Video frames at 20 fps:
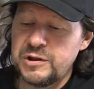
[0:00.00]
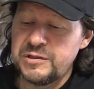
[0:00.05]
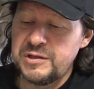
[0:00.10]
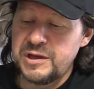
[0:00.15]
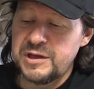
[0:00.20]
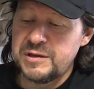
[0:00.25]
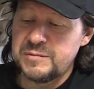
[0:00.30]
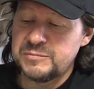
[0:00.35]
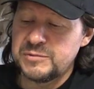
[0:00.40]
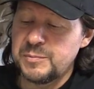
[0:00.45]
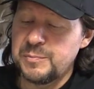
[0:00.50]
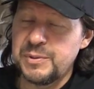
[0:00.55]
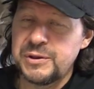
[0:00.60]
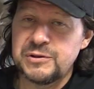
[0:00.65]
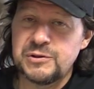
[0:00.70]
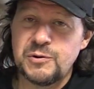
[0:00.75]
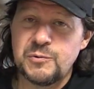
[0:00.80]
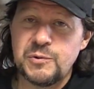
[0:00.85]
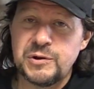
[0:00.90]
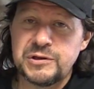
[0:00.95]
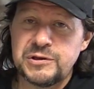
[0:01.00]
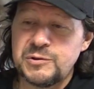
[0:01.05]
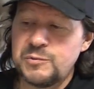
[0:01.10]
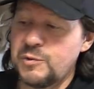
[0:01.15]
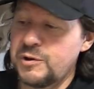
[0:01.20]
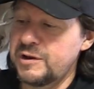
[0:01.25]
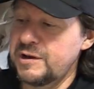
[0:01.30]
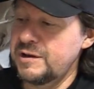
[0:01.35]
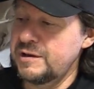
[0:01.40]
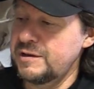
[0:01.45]
of them depending on what you
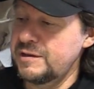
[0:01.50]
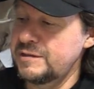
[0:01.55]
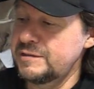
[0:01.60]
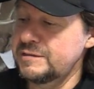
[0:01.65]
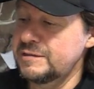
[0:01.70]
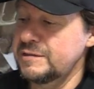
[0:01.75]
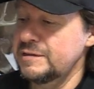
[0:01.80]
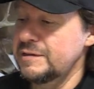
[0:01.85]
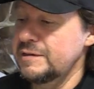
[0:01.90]
want to hunt.